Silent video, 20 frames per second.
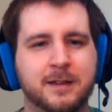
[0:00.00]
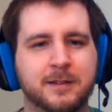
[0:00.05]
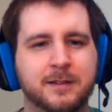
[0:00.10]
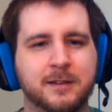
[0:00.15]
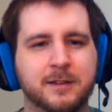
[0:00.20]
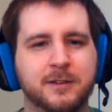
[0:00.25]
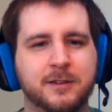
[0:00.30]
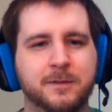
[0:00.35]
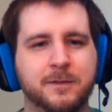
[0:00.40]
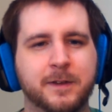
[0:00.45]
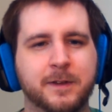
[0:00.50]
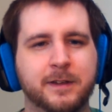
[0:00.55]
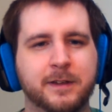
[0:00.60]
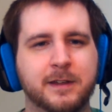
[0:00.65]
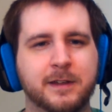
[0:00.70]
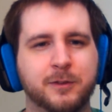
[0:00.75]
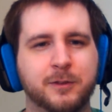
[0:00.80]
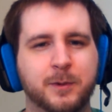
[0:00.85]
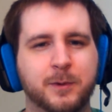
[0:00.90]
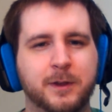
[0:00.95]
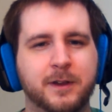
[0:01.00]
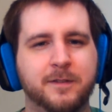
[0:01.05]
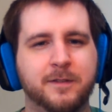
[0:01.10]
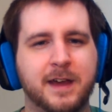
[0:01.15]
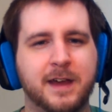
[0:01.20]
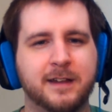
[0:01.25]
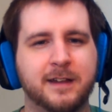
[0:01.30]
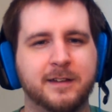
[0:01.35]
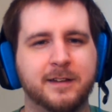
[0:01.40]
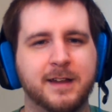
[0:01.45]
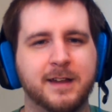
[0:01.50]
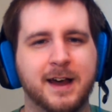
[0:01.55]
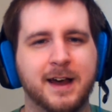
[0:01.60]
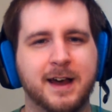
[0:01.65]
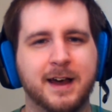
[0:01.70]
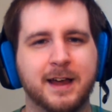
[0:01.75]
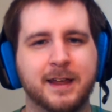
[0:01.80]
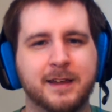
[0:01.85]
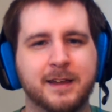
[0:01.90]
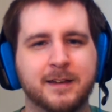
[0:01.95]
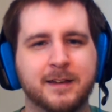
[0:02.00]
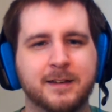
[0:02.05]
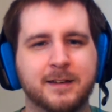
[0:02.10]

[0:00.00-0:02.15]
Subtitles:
then civilians wouldn't have had to die.